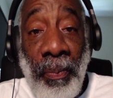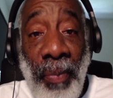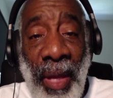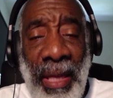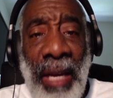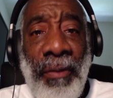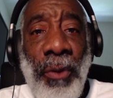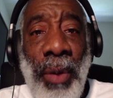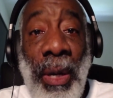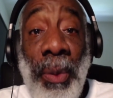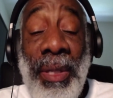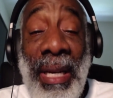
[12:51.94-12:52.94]
Therefore, it
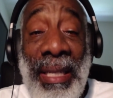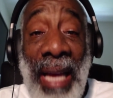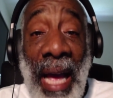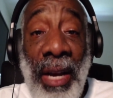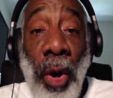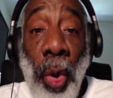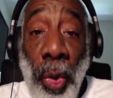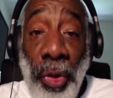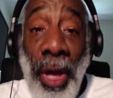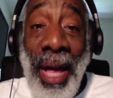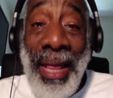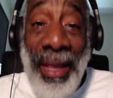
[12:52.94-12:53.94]
was an attack on
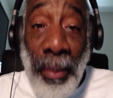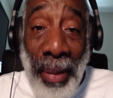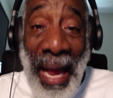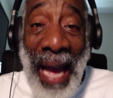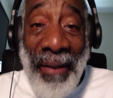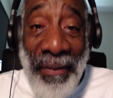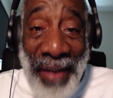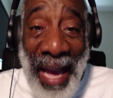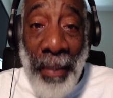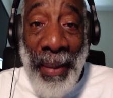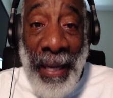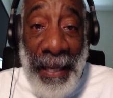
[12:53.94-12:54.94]
the black
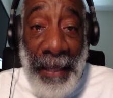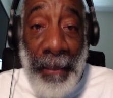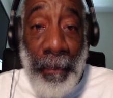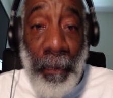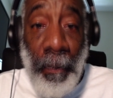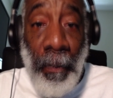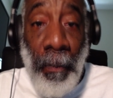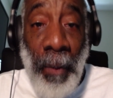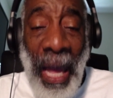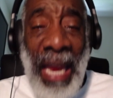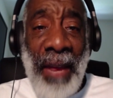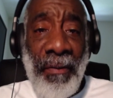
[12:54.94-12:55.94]
family.
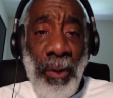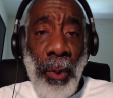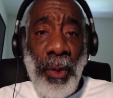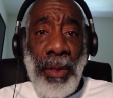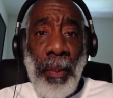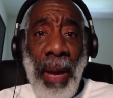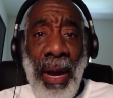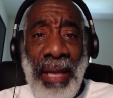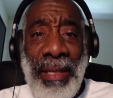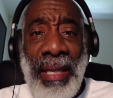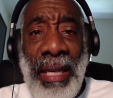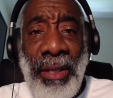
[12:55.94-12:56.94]
And if it was about
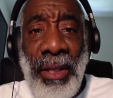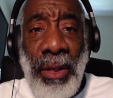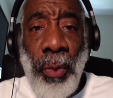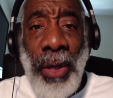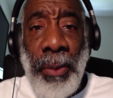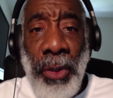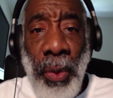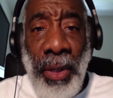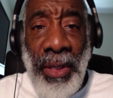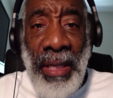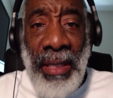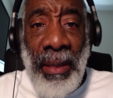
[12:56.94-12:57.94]
ascending to the respiratory
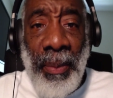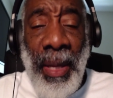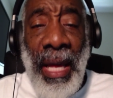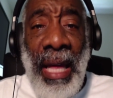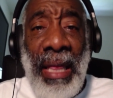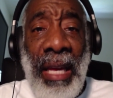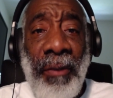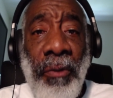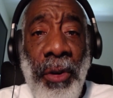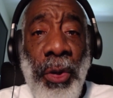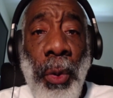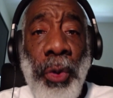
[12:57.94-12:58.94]
system,
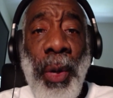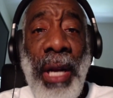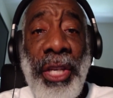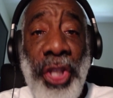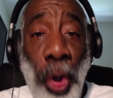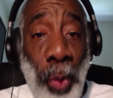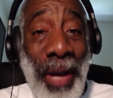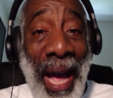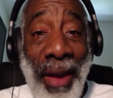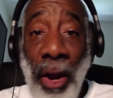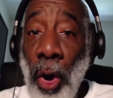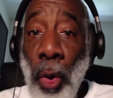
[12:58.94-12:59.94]
therefore you were trying to choke
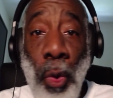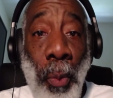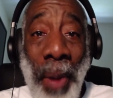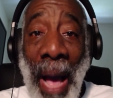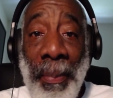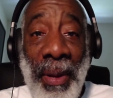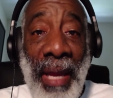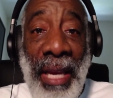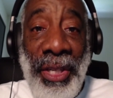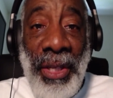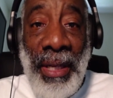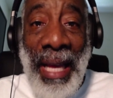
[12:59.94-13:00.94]
out a whole
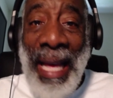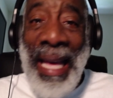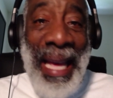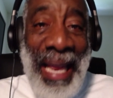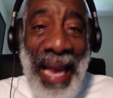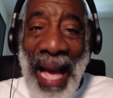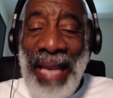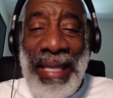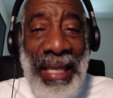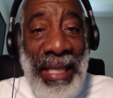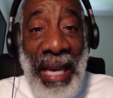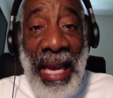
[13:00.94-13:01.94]
population. It
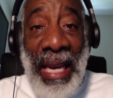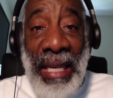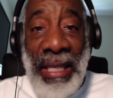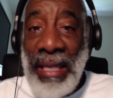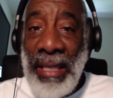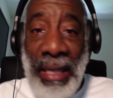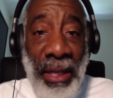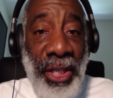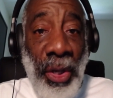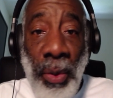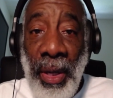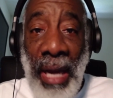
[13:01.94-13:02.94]
hasn't changed. You're still
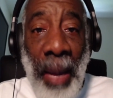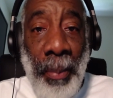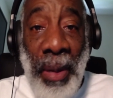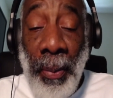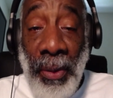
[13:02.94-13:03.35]
choking out people.